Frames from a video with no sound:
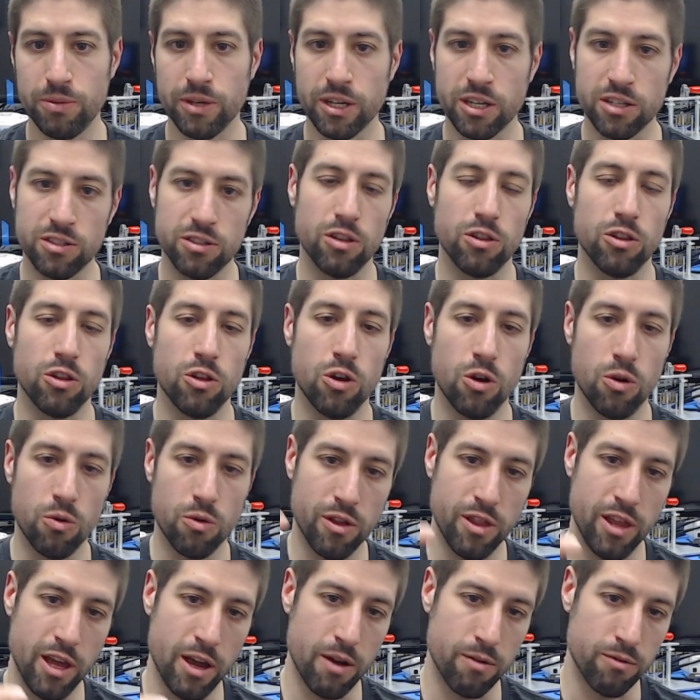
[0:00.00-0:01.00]
because the
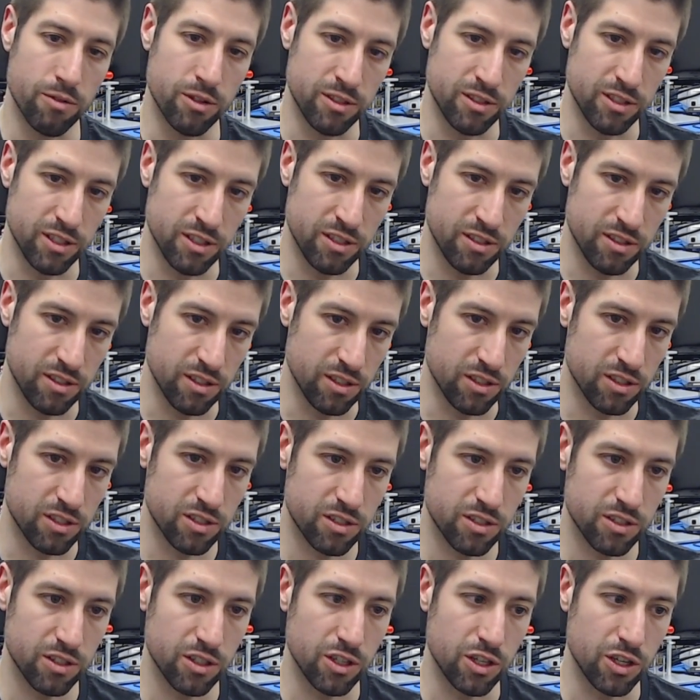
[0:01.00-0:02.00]
lower that
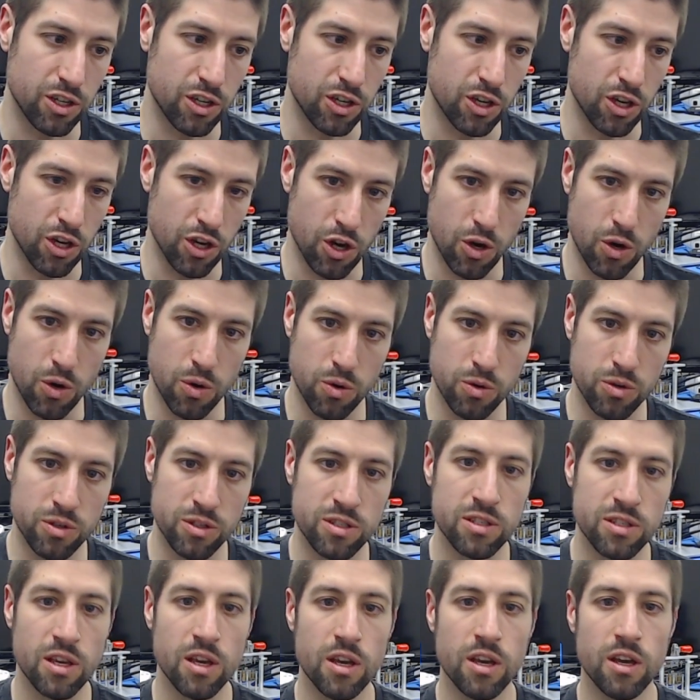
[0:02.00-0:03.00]
resistance
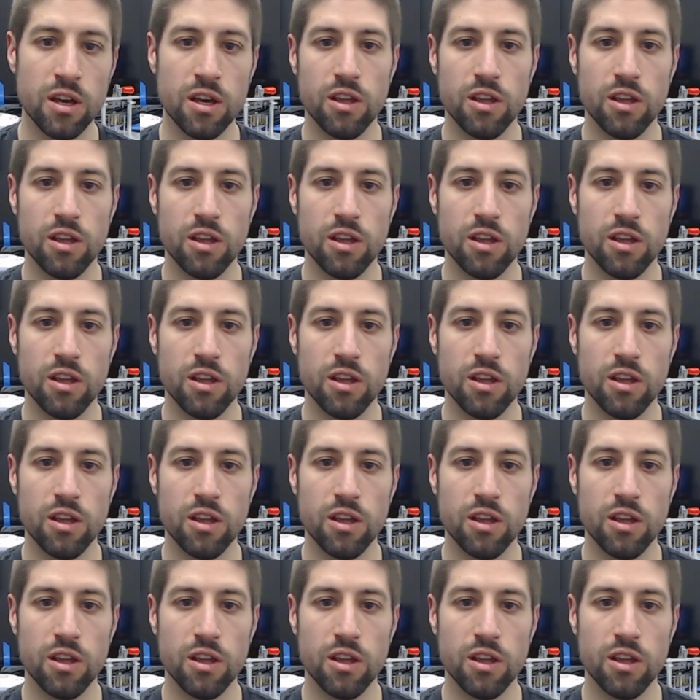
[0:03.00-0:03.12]
goes,